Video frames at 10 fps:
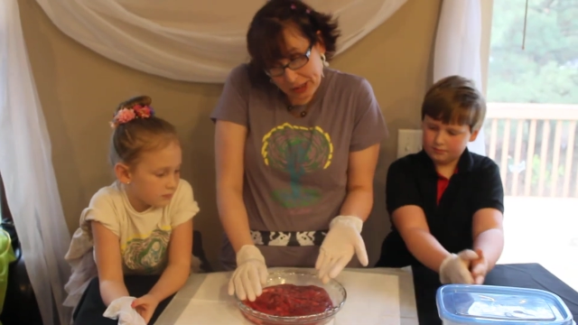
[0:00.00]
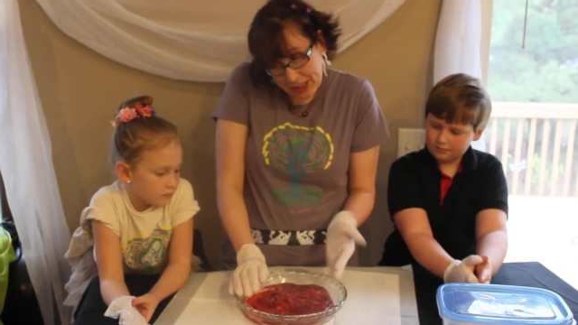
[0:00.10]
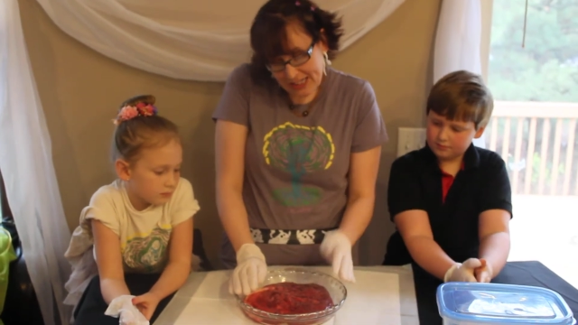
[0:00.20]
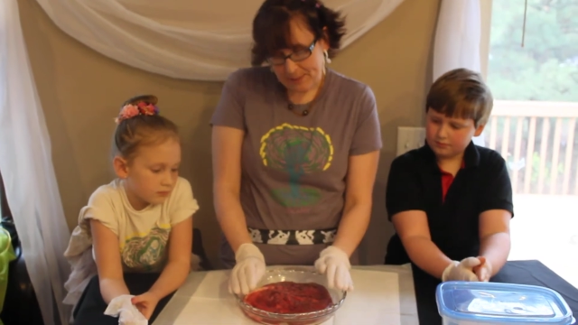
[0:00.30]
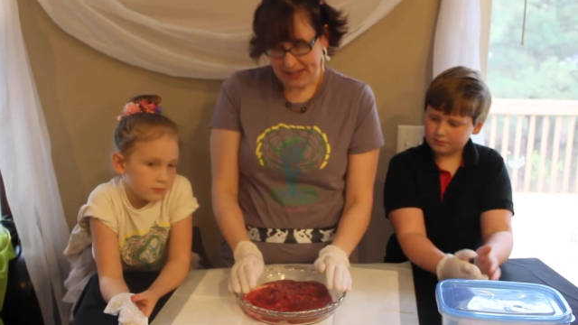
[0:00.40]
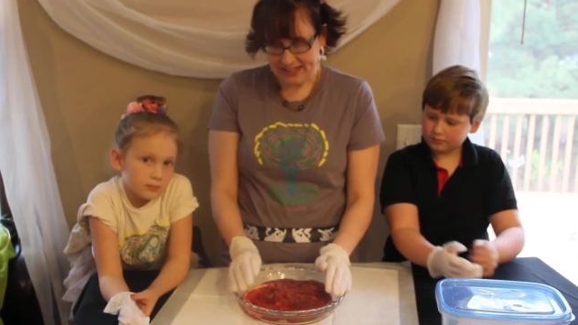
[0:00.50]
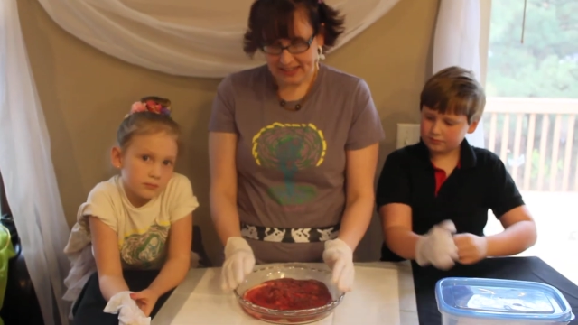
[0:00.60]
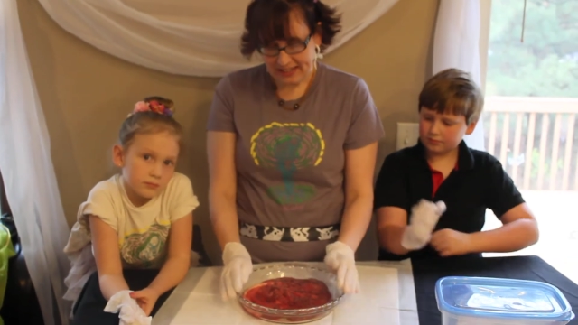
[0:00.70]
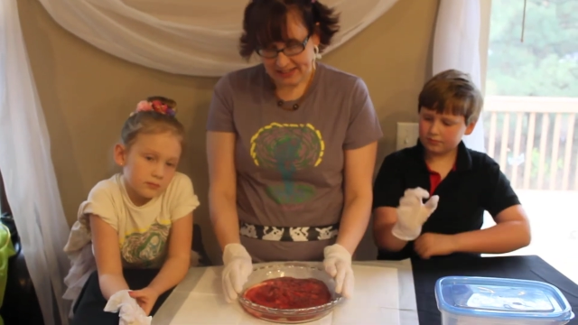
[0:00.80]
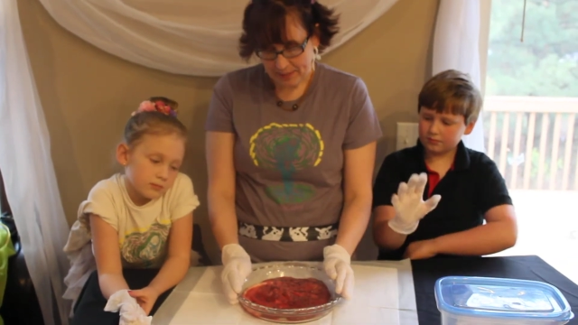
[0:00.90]
Speaker 1: It's
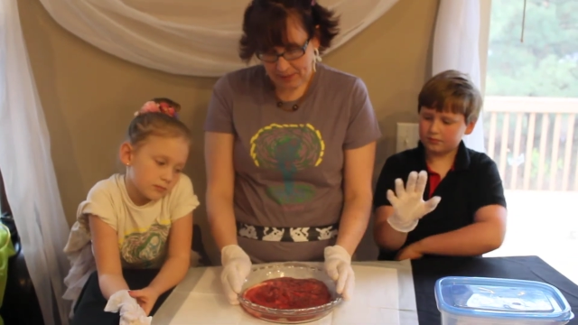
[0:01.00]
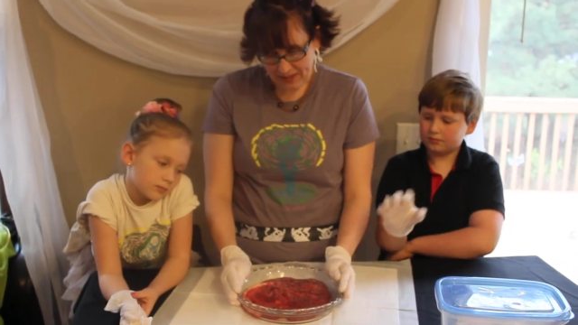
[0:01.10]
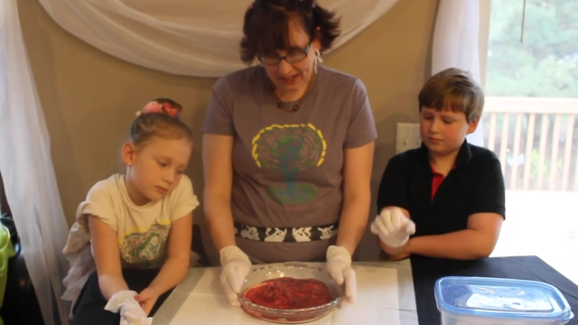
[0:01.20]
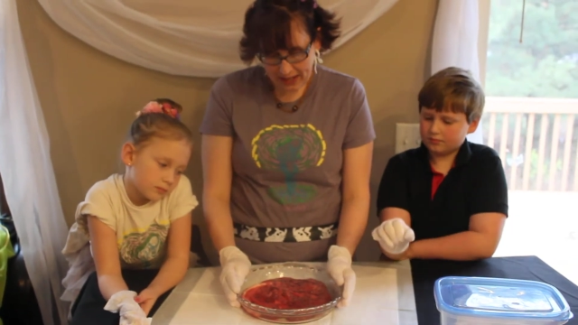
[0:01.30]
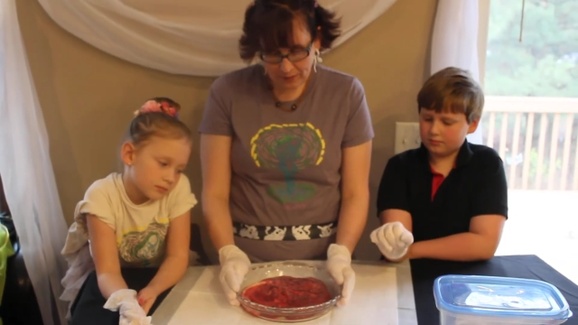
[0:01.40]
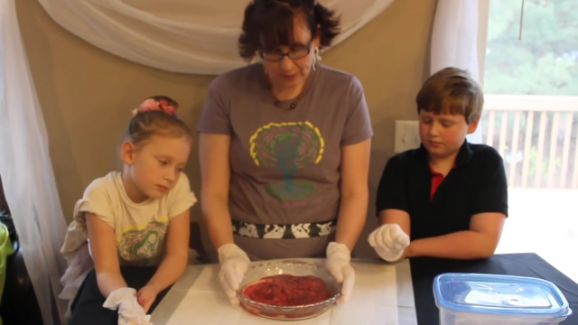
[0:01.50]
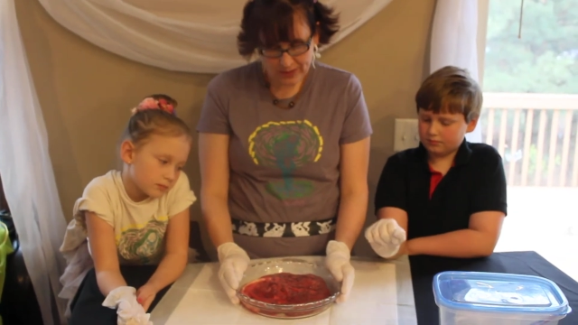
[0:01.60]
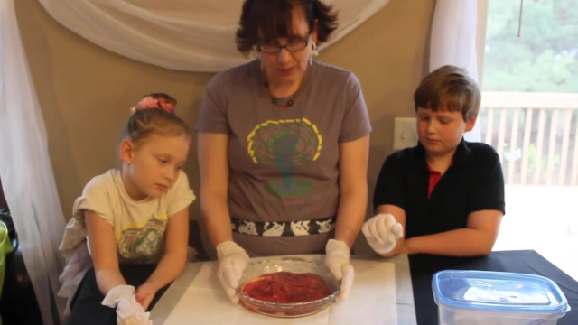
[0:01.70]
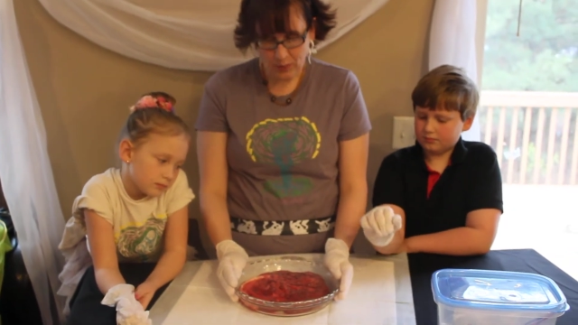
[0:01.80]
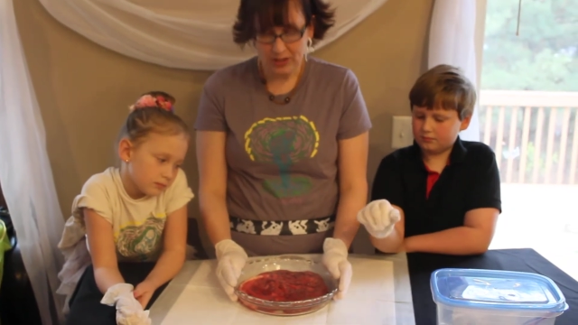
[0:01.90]
basically something that came from
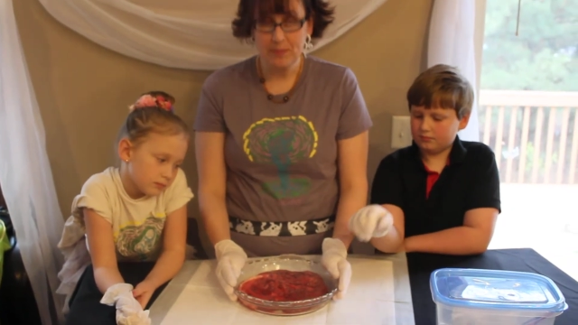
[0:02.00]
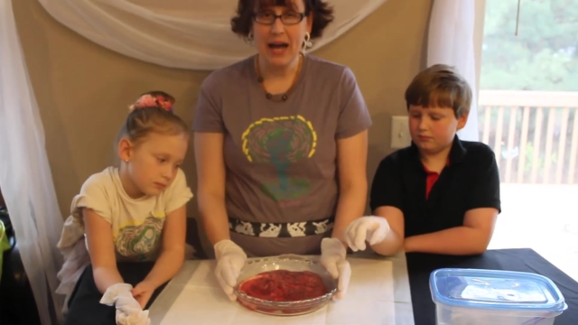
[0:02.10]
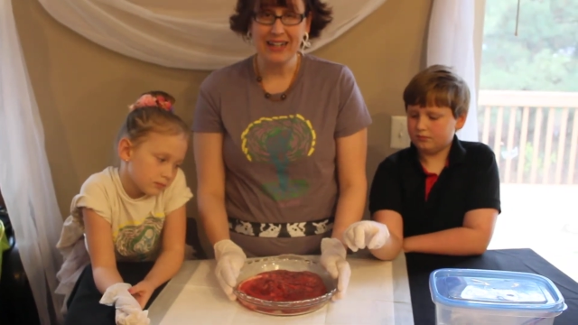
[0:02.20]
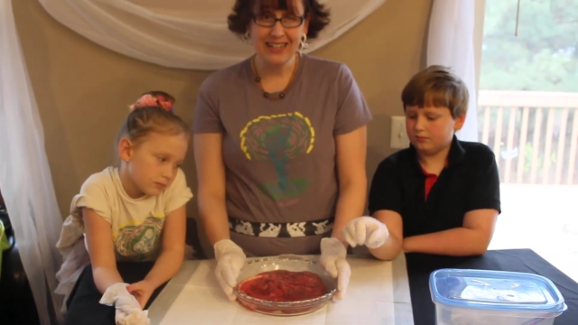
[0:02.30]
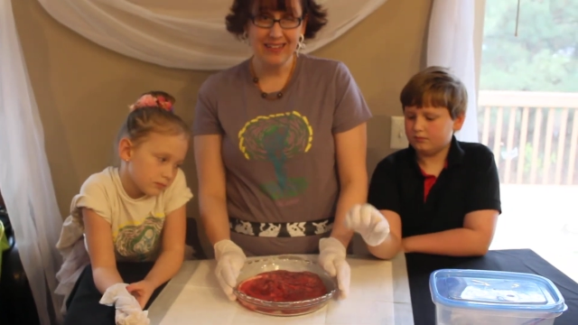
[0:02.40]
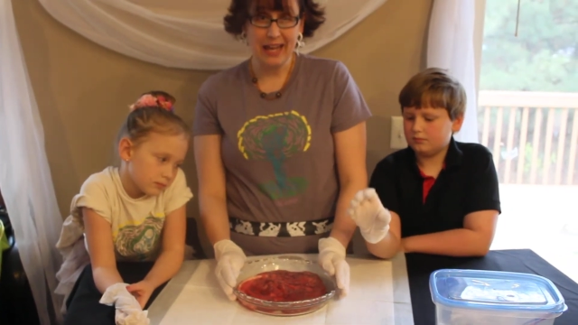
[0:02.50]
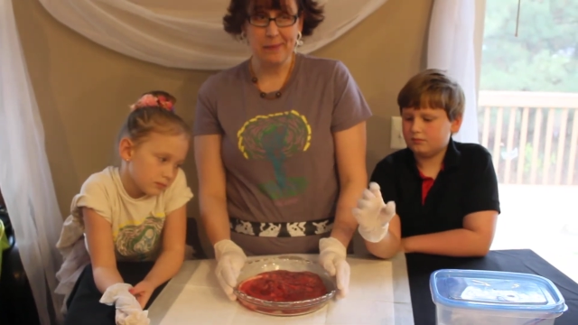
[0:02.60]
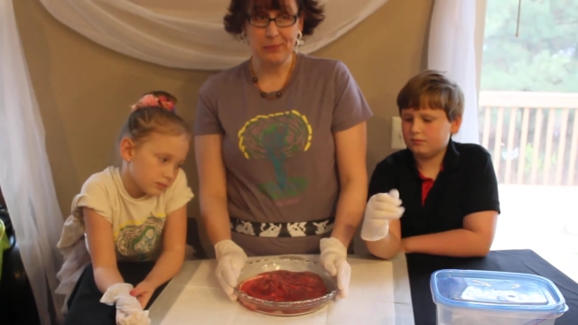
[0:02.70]
someone's body, like